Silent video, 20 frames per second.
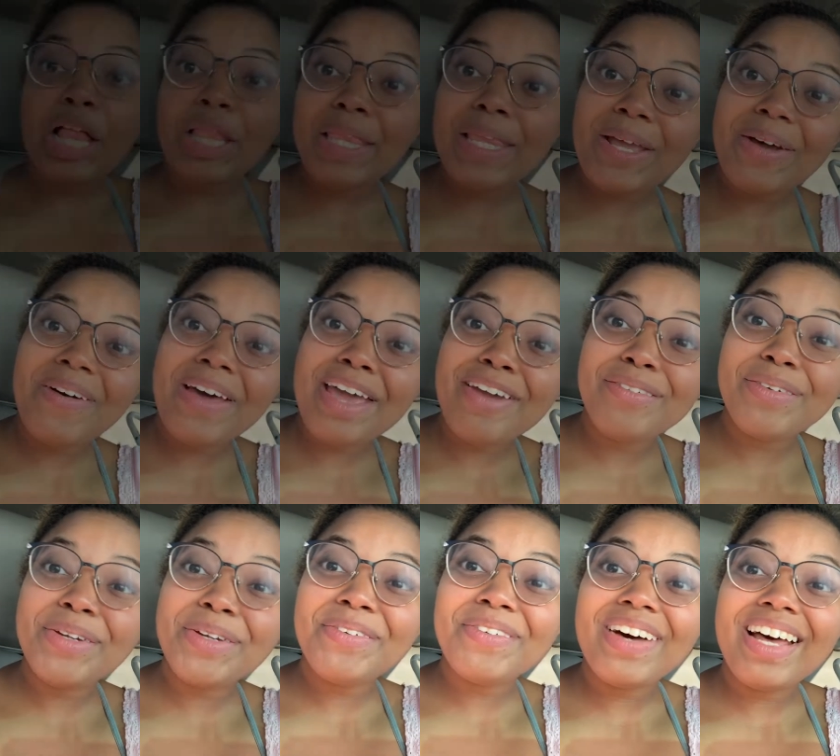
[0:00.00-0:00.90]
Hello
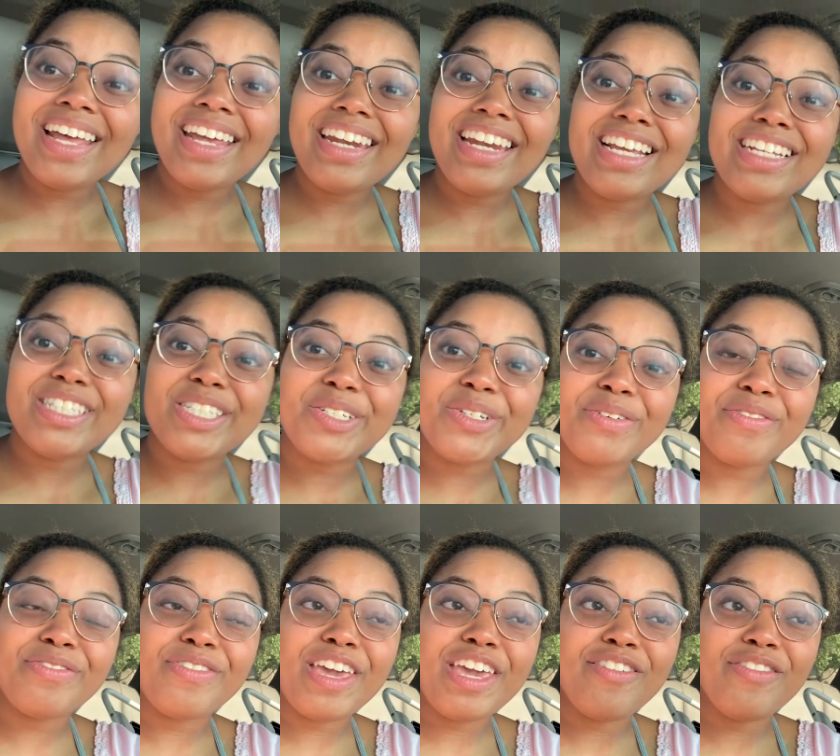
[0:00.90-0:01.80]
everyone, it's your
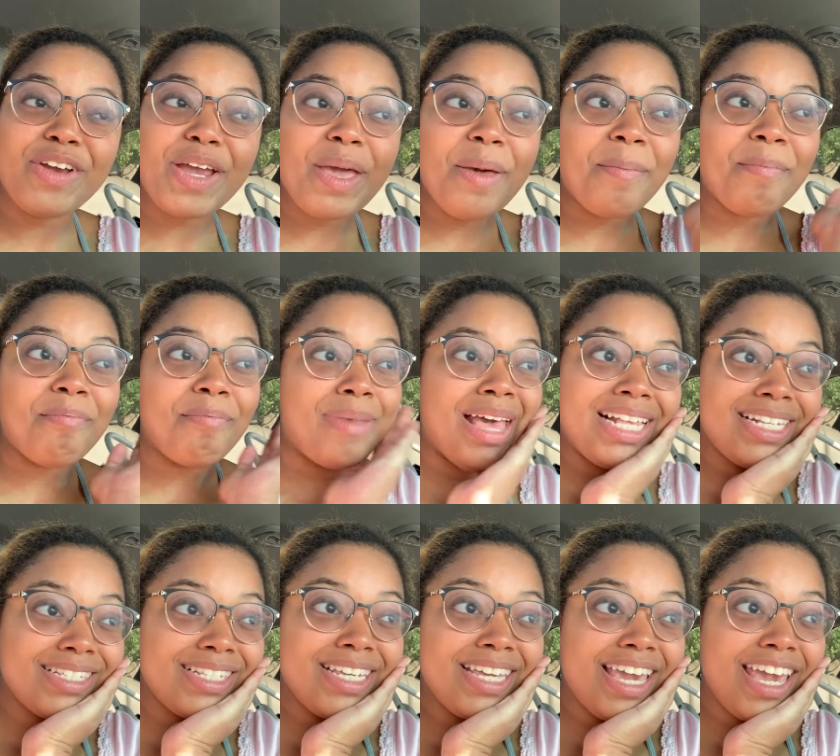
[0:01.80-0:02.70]
favorite
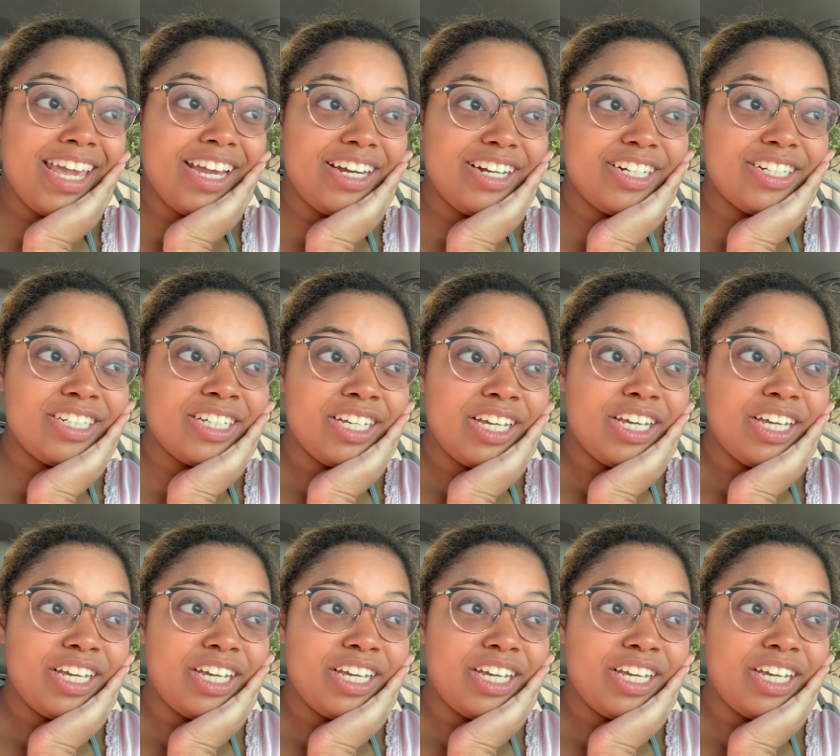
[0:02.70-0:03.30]
messy haired